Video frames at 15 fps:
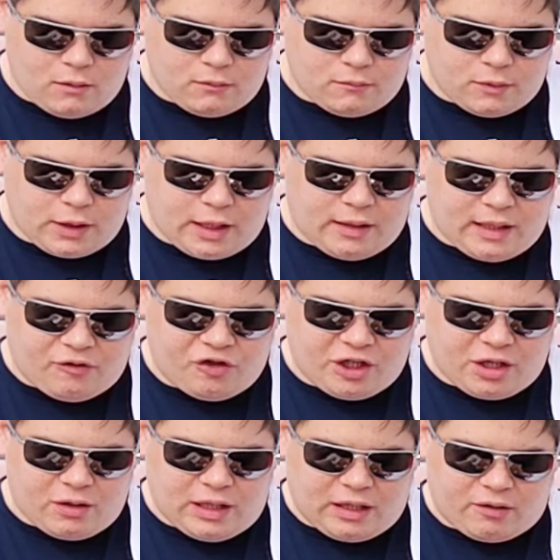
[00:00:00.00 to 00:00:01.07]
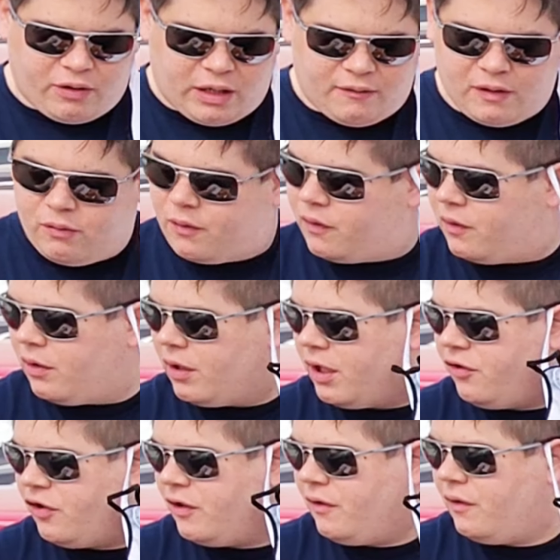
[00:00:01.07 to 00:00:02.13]
I got that chicken, that gravy was
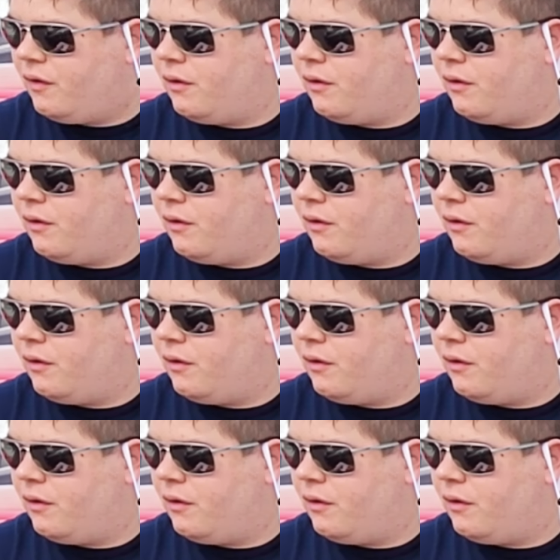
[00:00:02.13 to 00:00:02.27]
delicious.